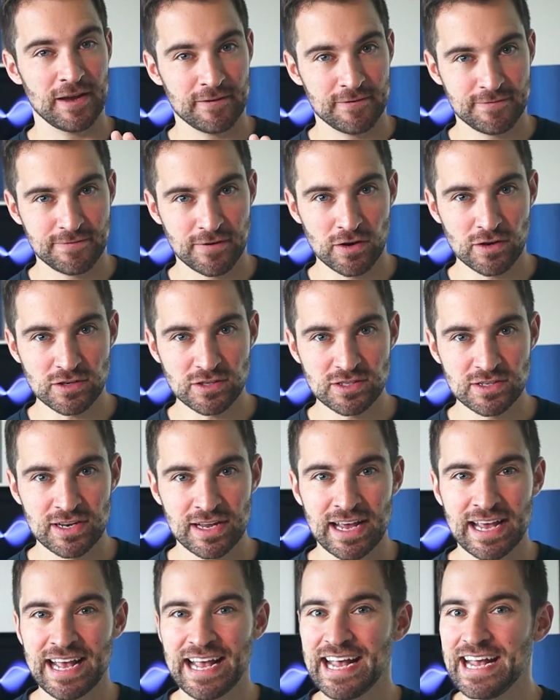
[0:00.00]
First,
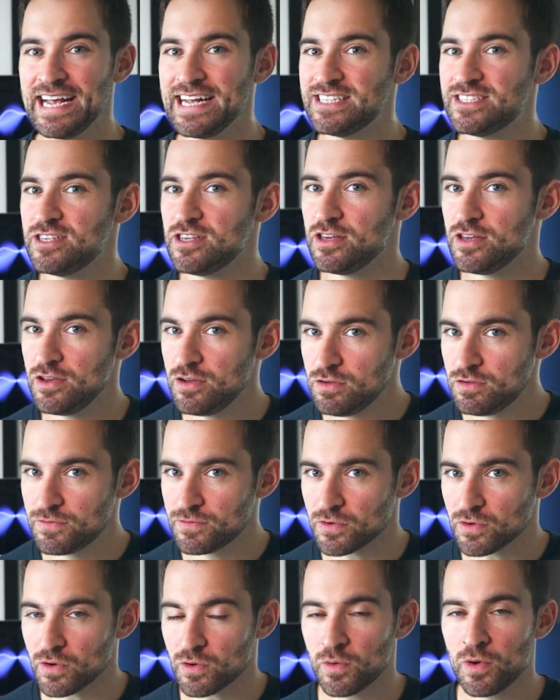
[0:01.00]
it's
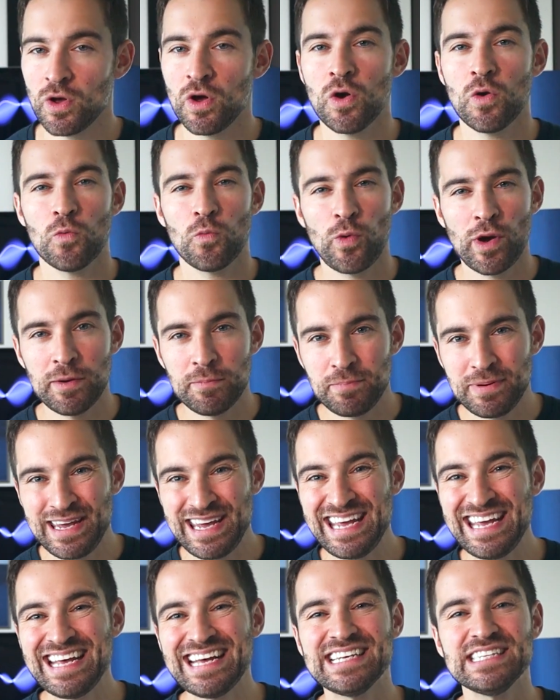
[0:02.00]
useful when
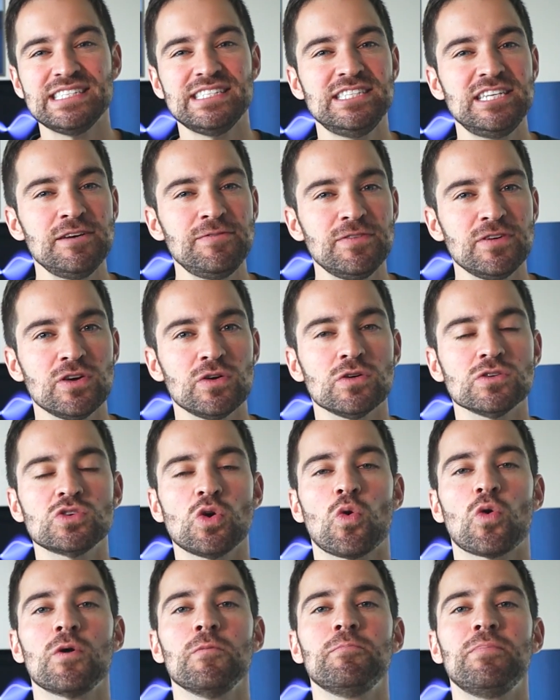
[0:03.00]
P is difficult
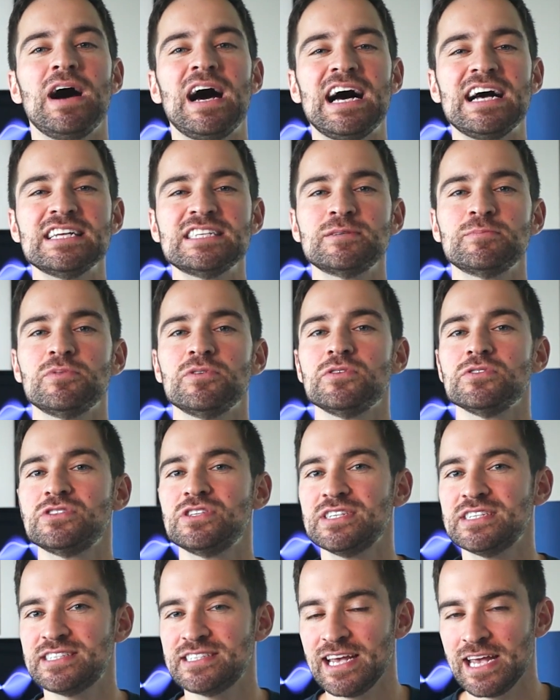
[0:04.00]
or impossible
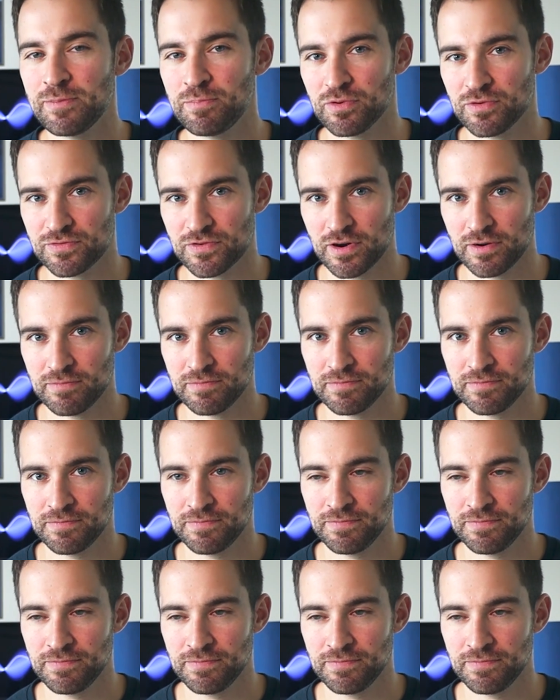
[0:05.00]
to sample from.